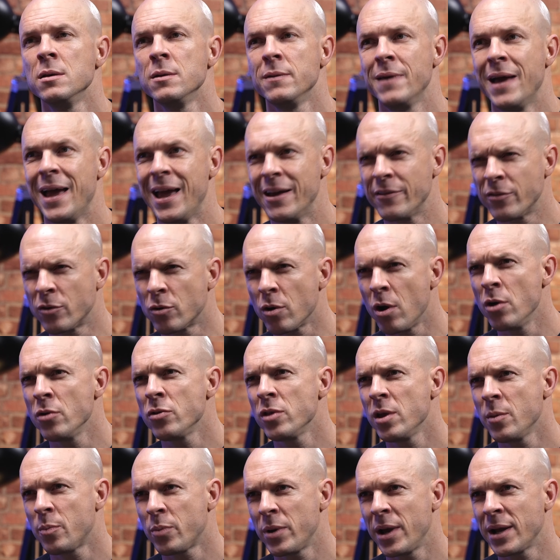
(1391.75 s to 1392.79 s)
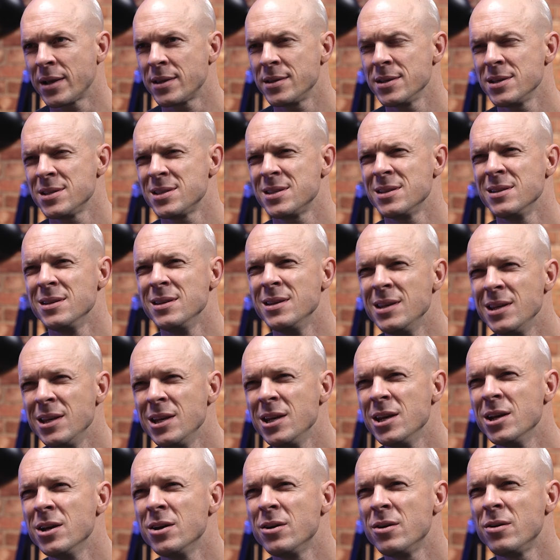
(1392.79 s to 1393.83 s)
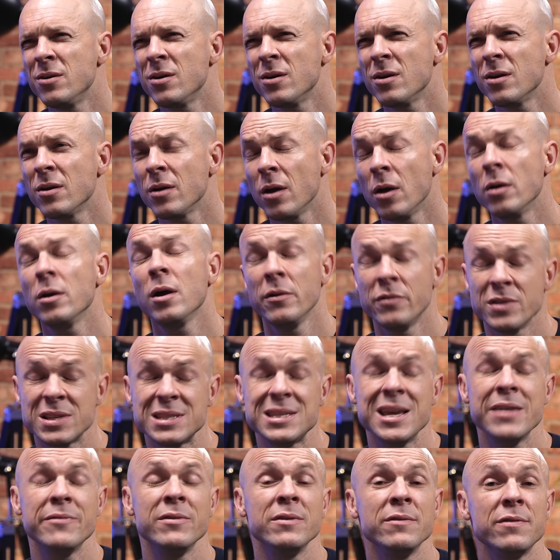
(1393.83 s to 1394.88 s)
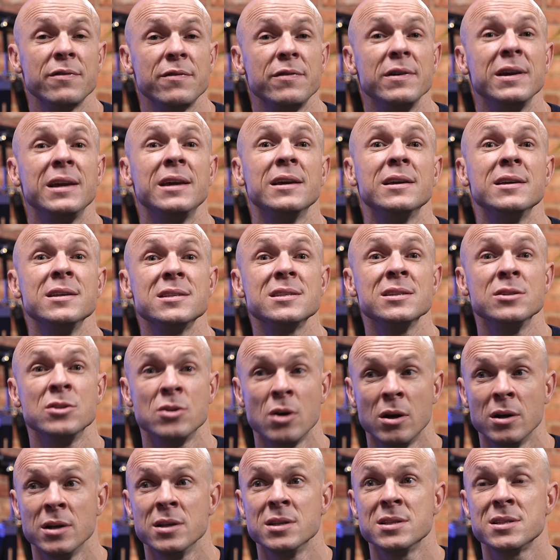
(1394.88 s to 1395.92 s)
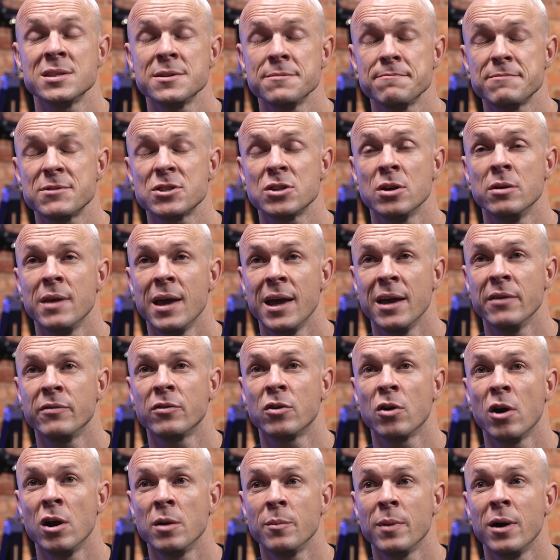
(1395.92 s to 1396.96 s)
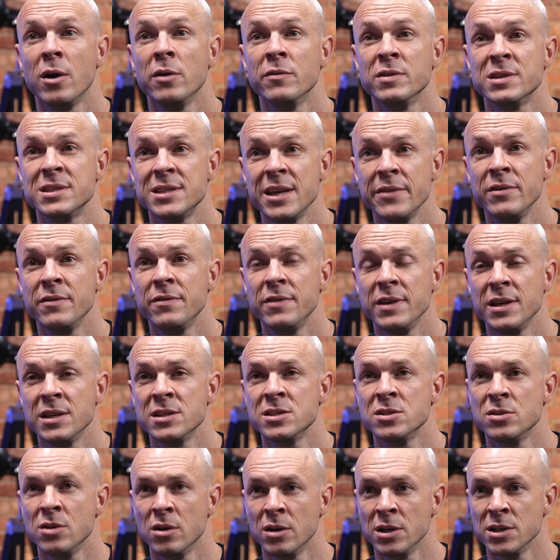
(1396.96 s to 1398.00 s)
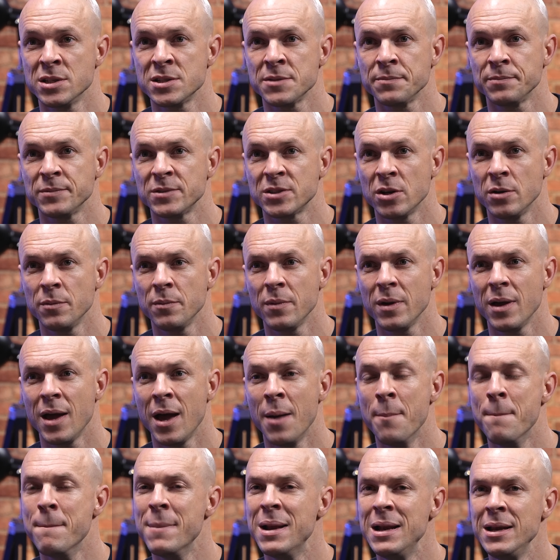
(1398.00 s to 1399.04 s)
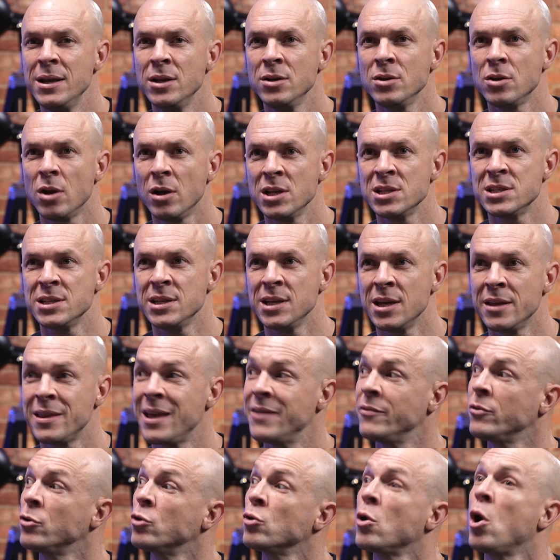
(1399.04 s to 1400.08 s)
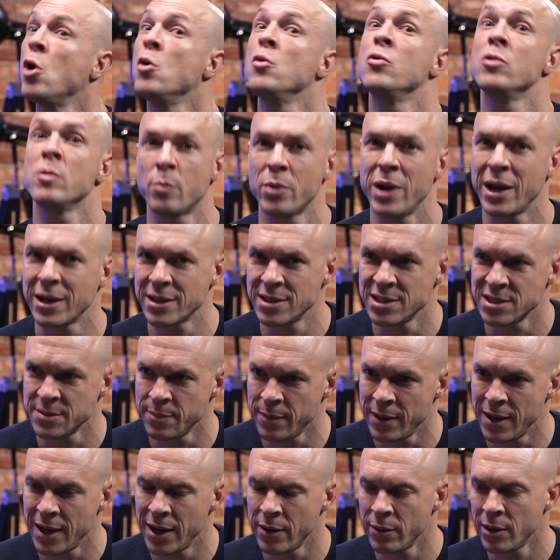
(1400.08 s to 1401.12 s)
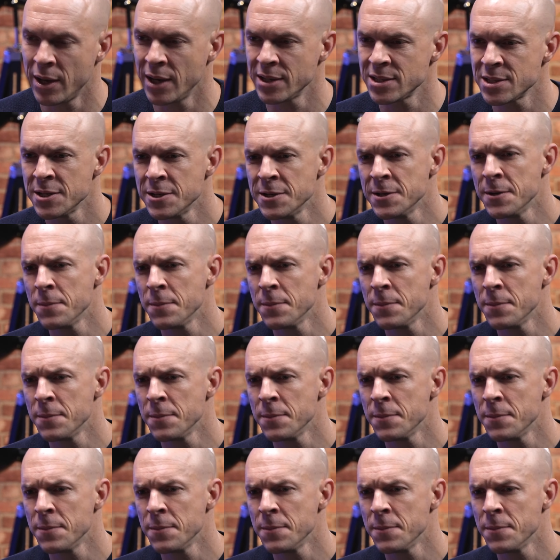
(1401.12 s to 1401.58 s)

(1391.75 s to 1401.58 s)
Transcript: They have grown their practice near over seven figures in dollars. So they have grown by over seven figures in dollars. So a million dollars a year they've grown the practice by, right?